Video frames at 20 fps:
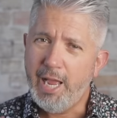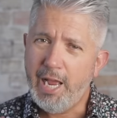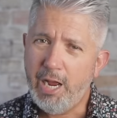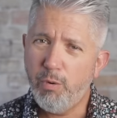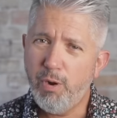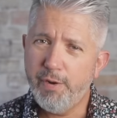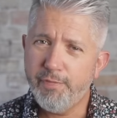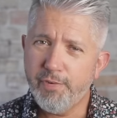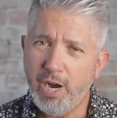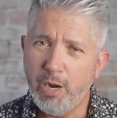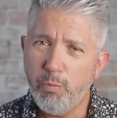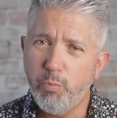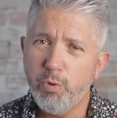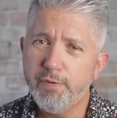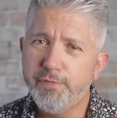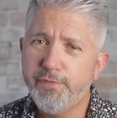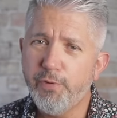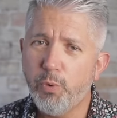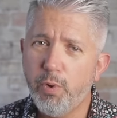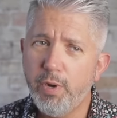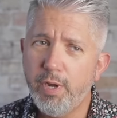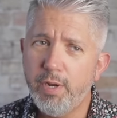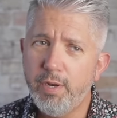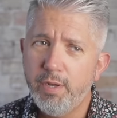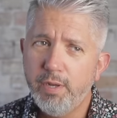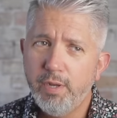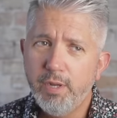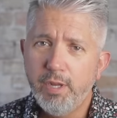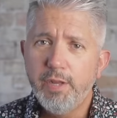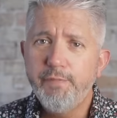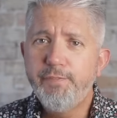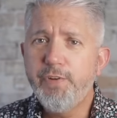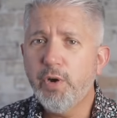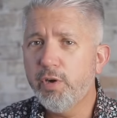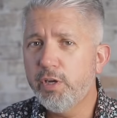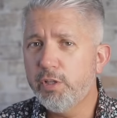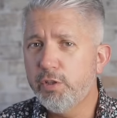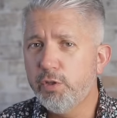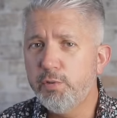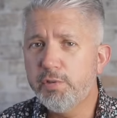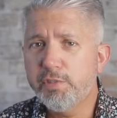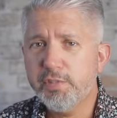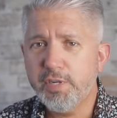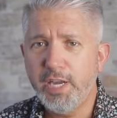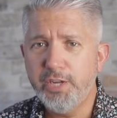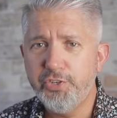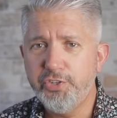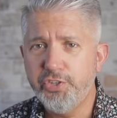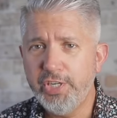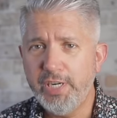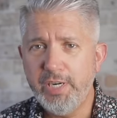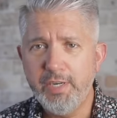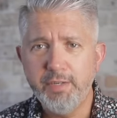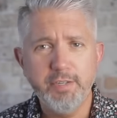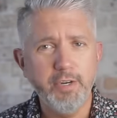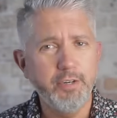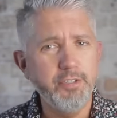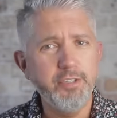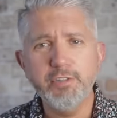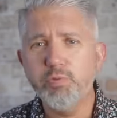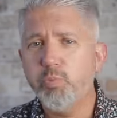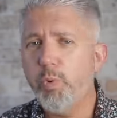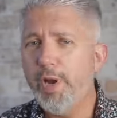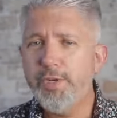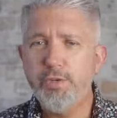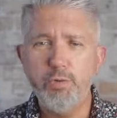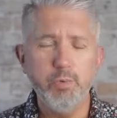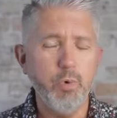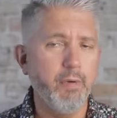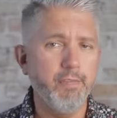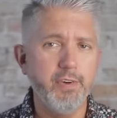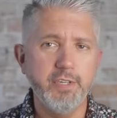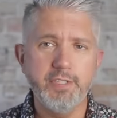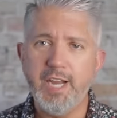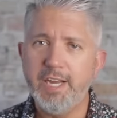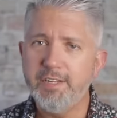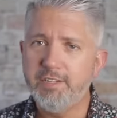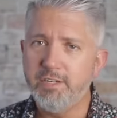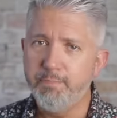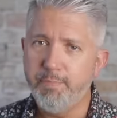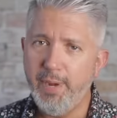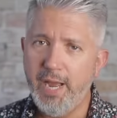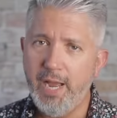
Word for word: However, I would avoid very loose cut jeans that are just way too oversized and